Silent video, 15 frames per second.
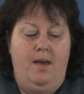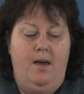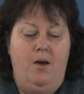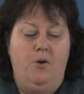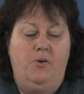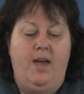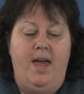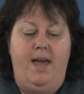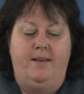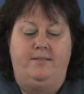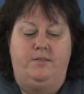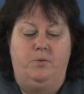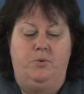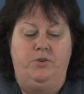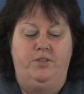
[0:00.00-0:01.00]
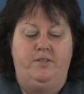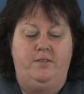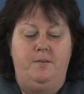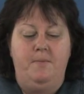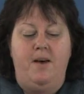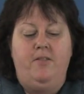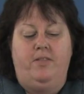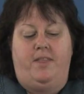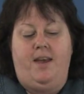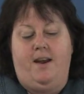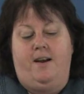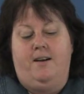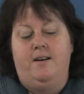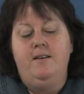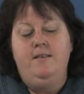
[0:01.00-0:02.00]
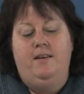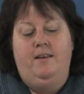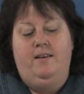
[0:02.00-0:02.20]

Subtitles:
Okay, so we're just about there.